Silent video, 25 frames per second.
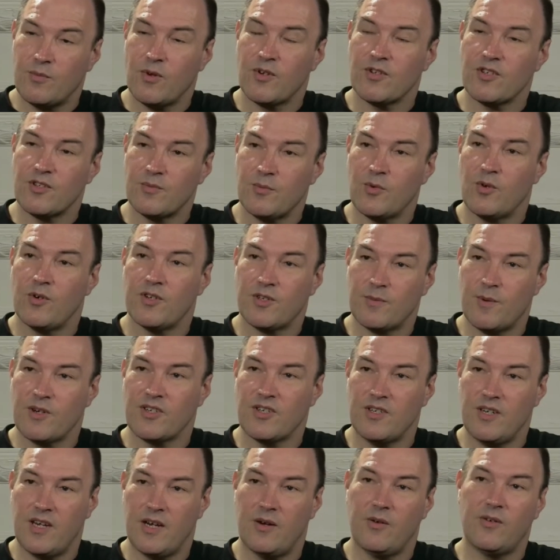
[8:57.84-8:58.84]
possible,
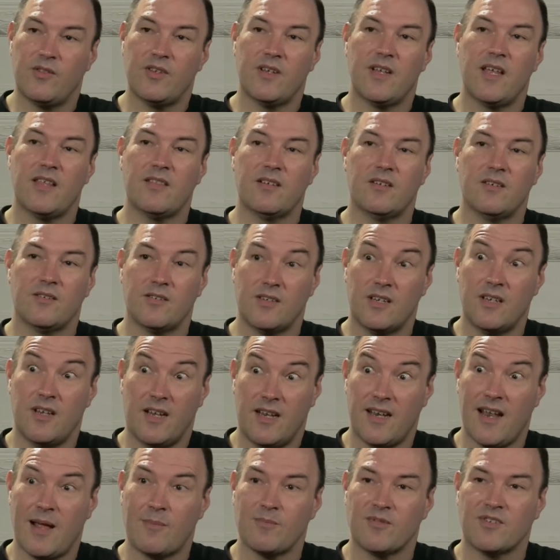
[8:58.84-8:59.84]
especially here in the Netherlands,
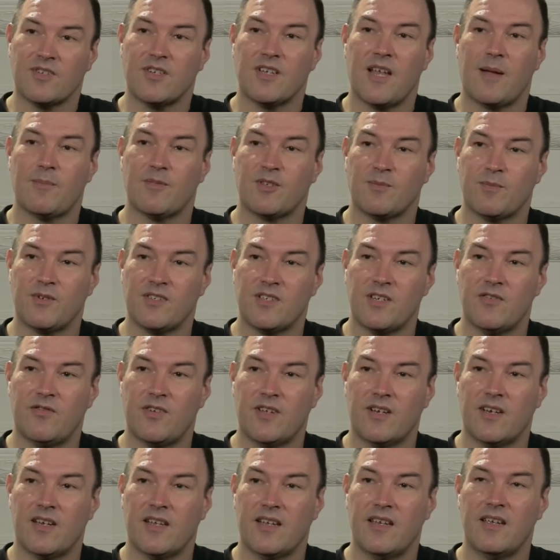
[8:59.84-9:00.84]
in Amsterdam
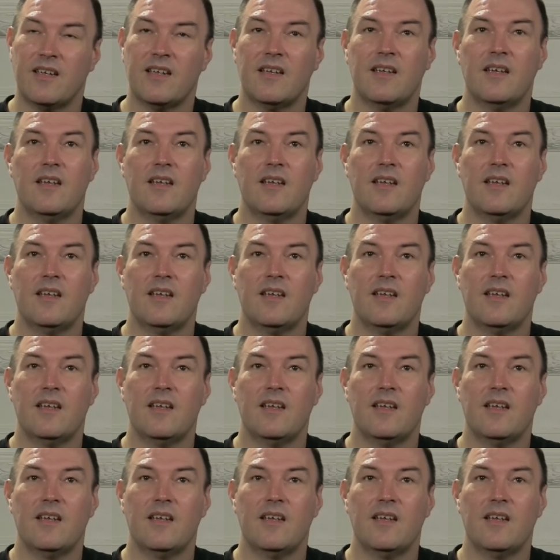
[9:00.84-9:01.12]
specifically.